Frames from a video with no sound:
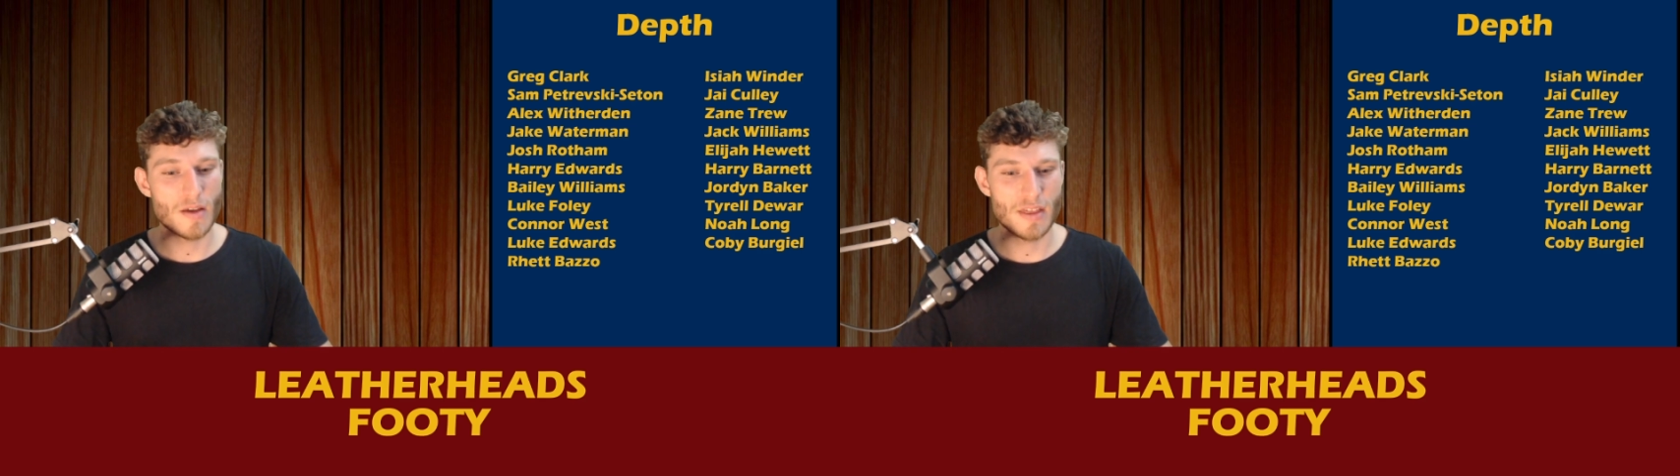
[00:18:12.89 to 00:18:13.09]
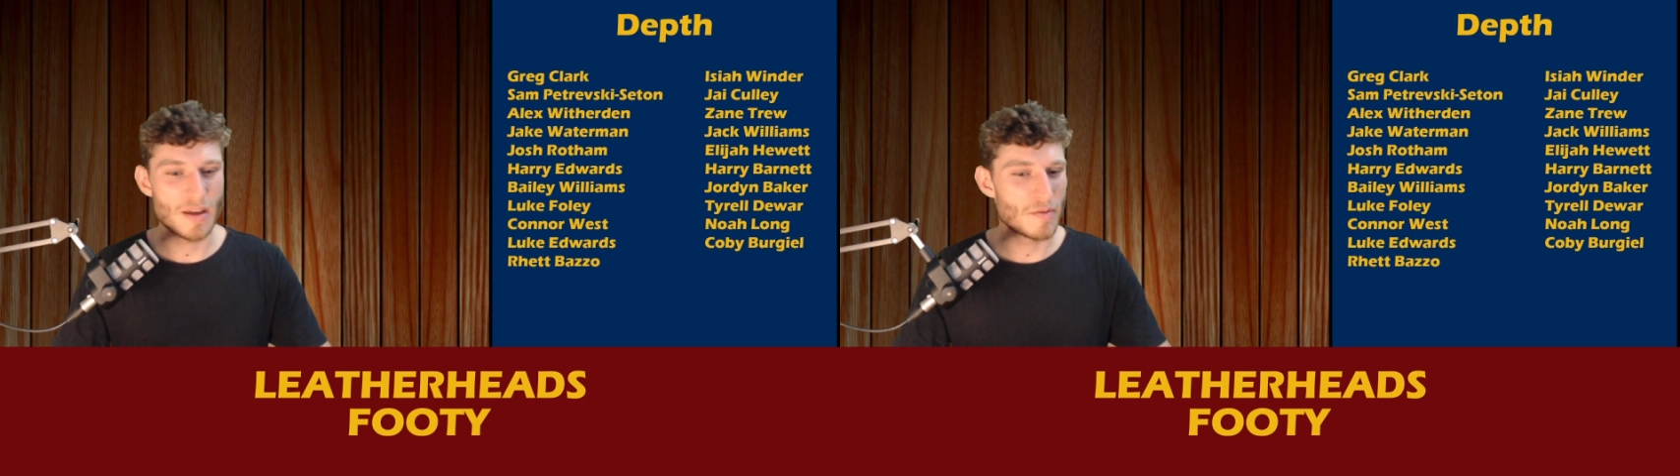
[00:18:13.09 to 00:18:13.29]
I
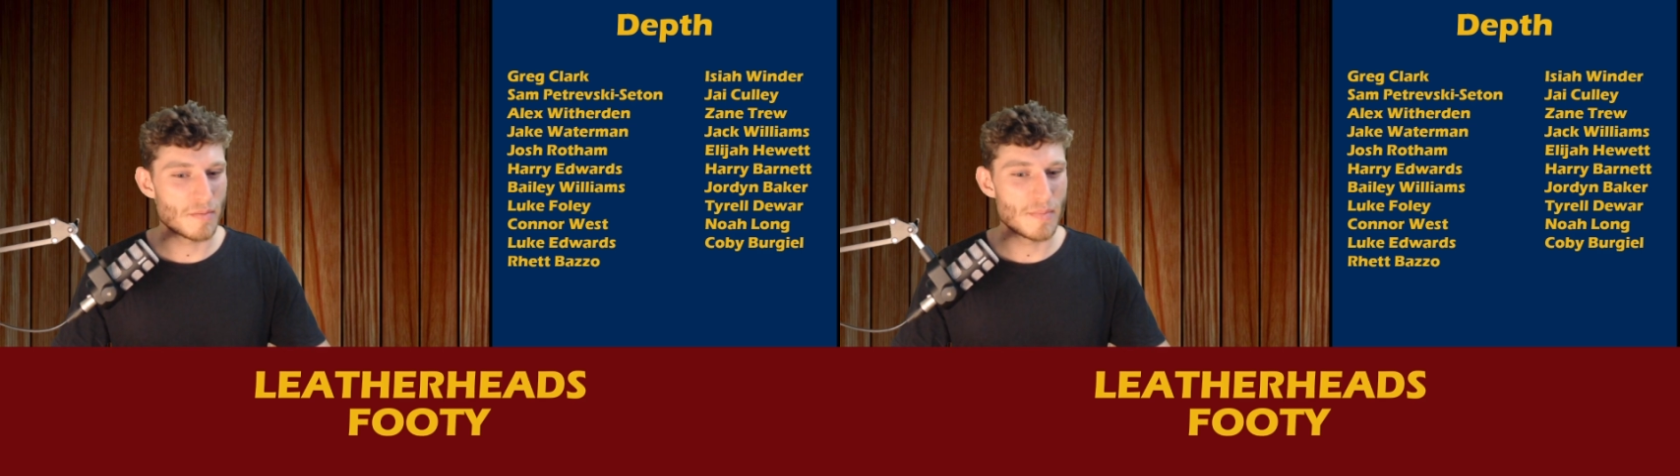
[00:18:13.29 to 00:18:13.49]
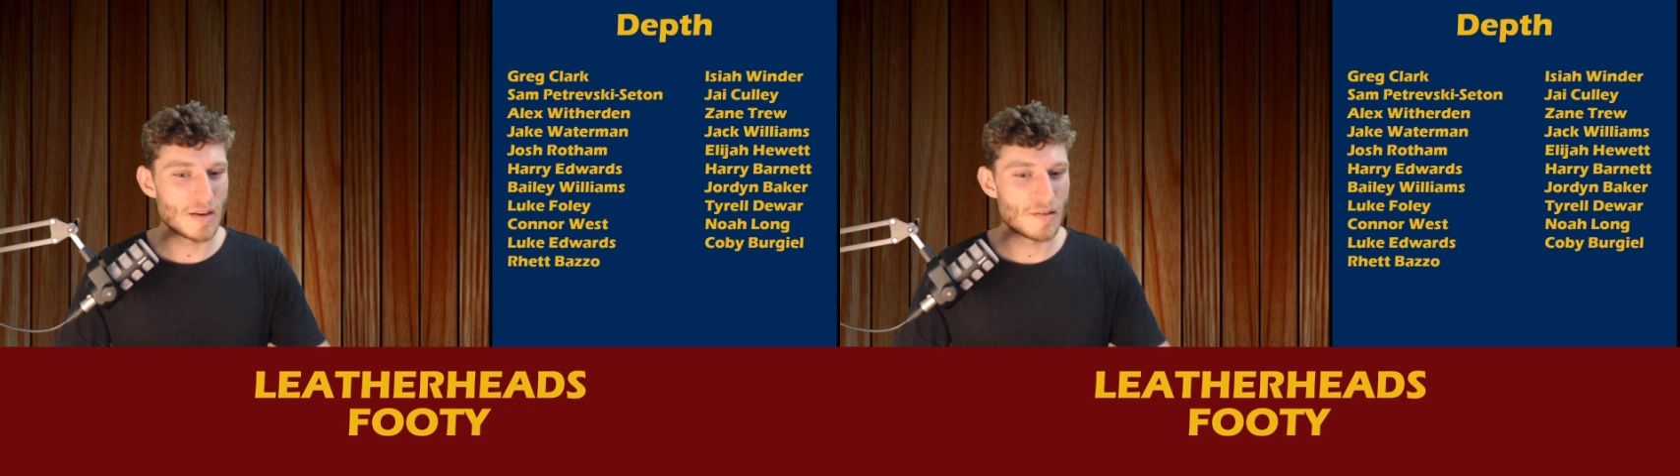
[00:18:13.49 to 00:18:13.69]
think he was a
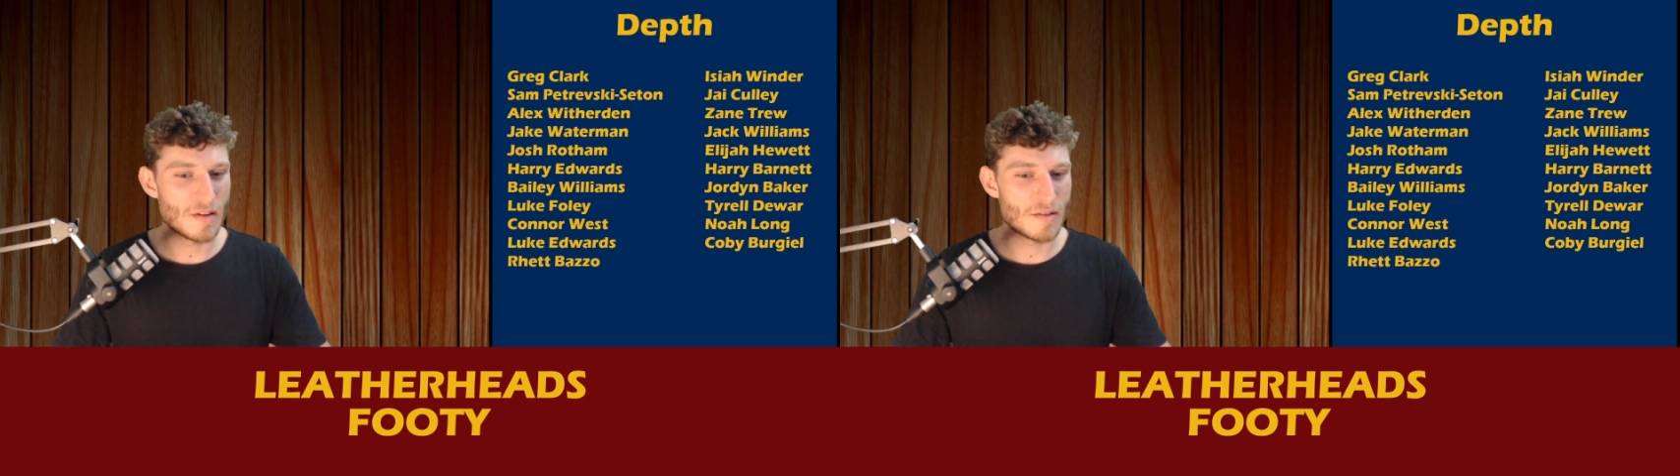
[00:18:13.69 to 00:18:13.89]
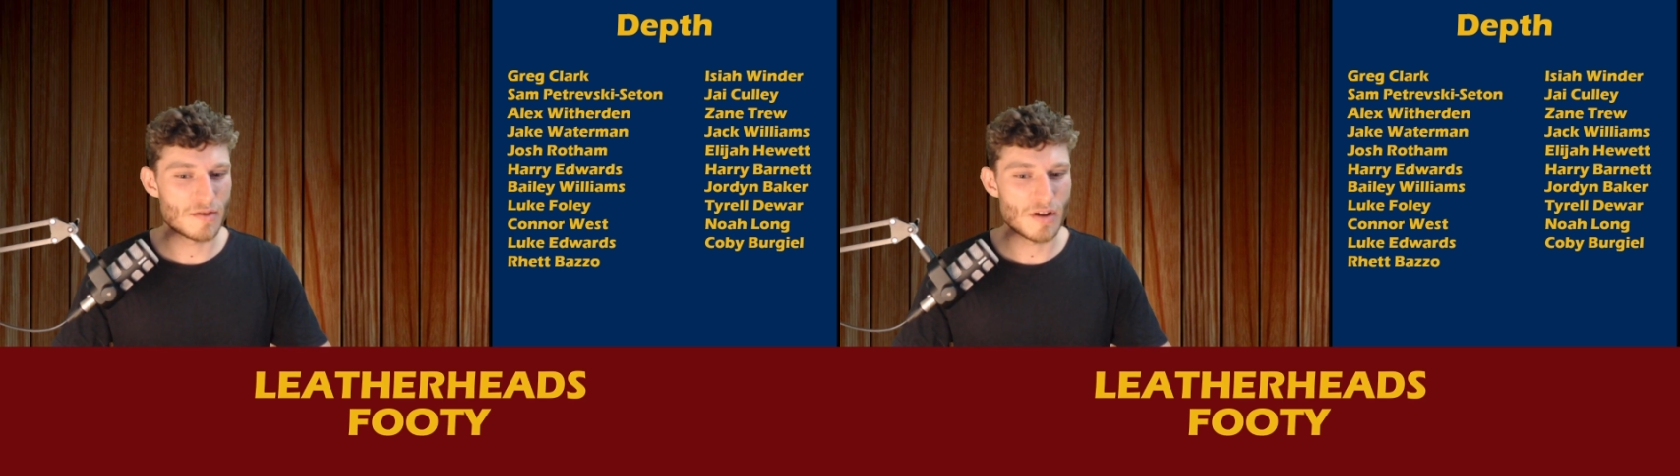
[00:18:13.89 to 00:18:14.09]

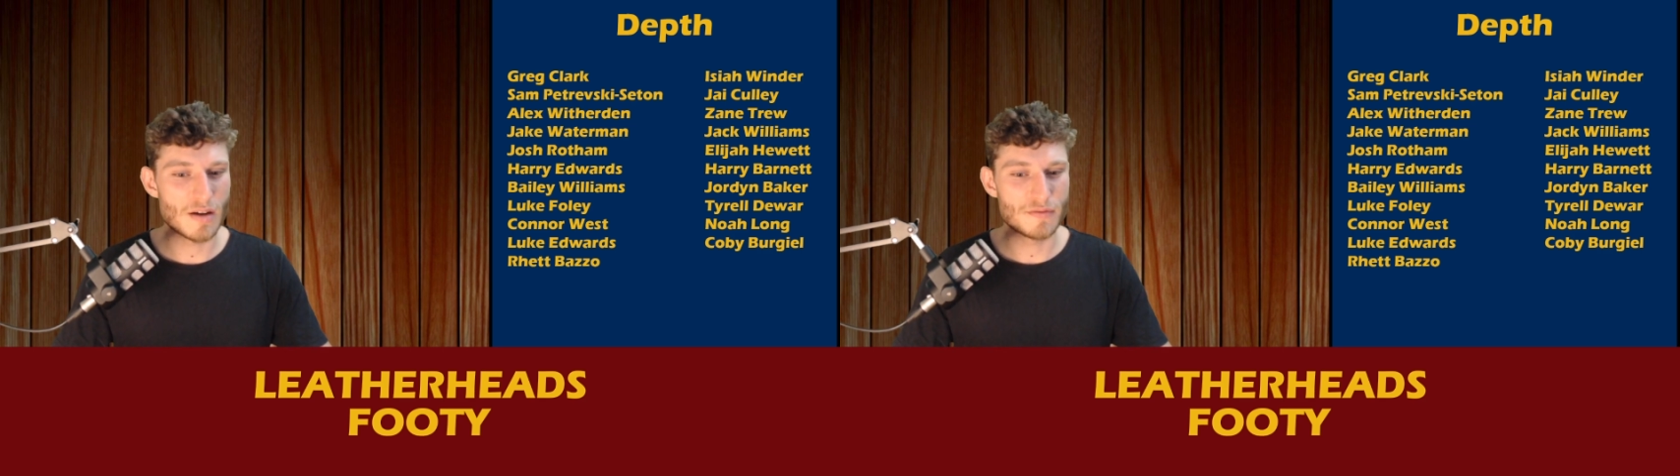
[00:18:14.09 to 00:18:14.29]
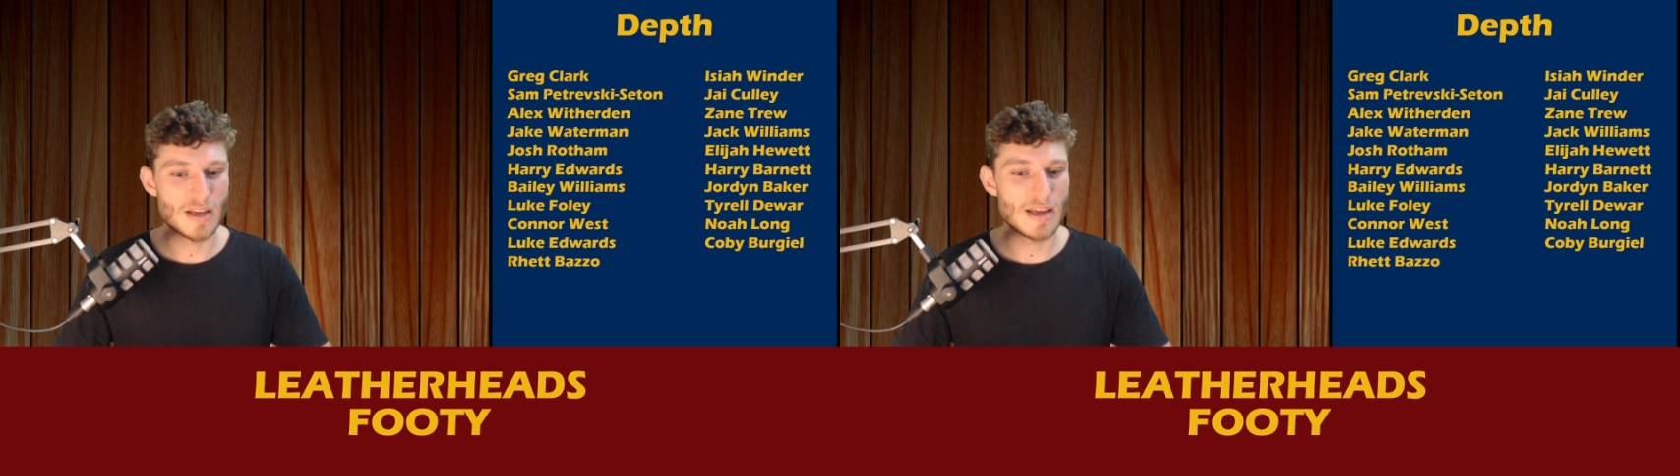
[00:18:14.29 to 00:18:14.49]
mid-season
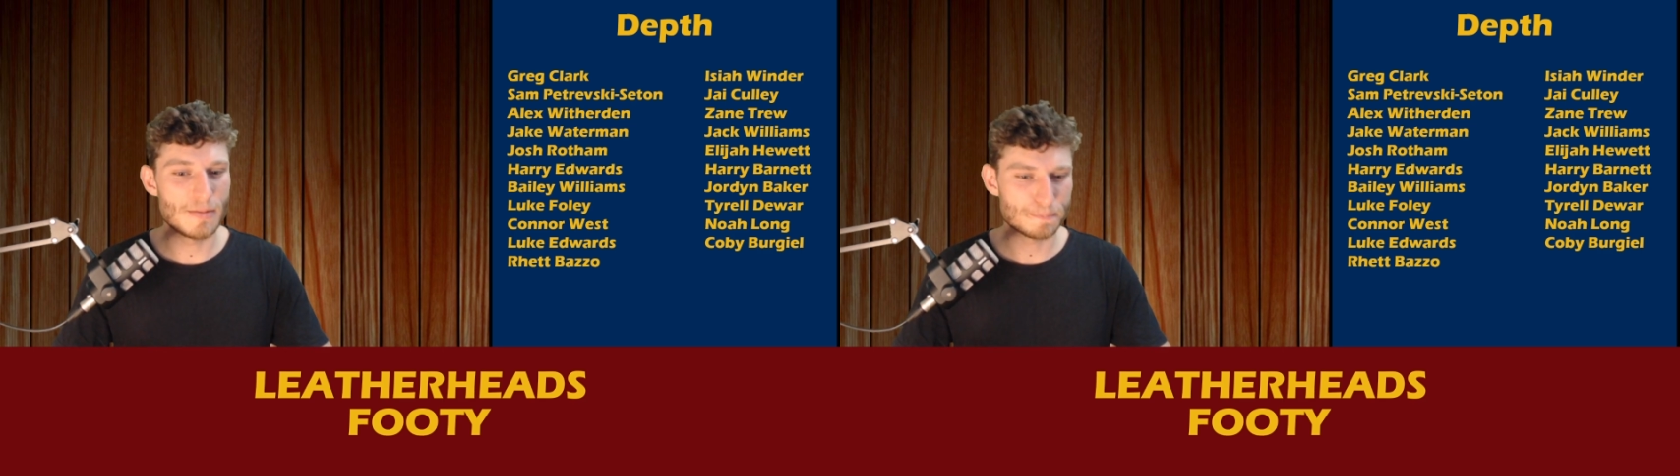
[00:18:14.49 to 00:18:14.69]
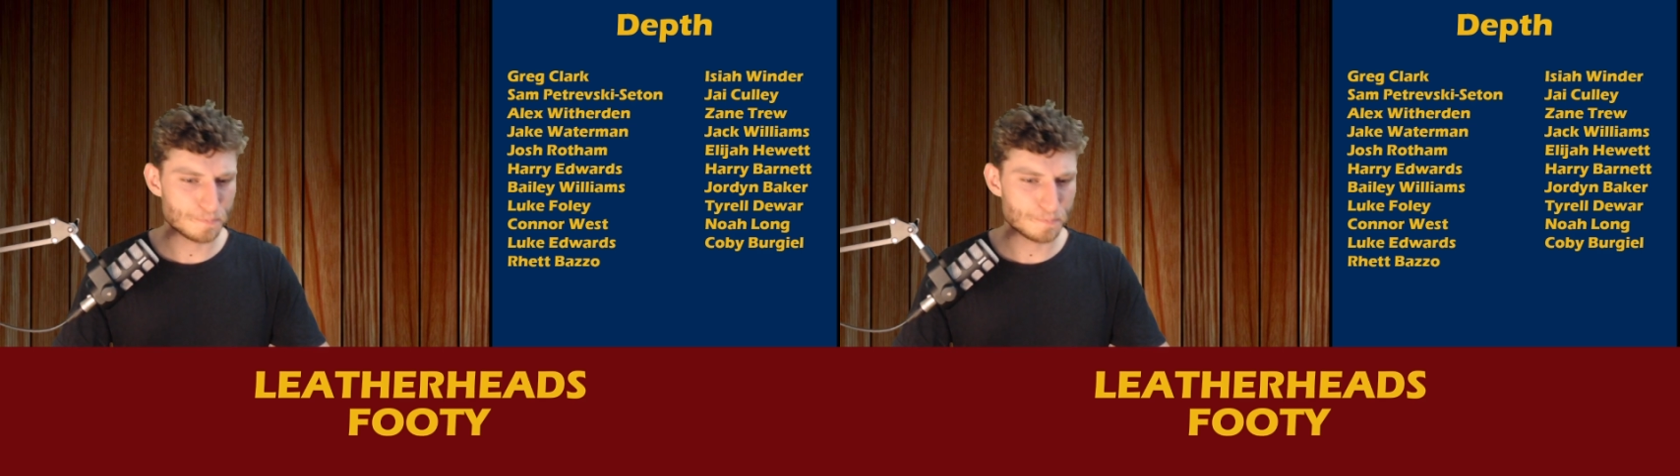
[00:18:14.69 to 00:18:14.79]
draftee.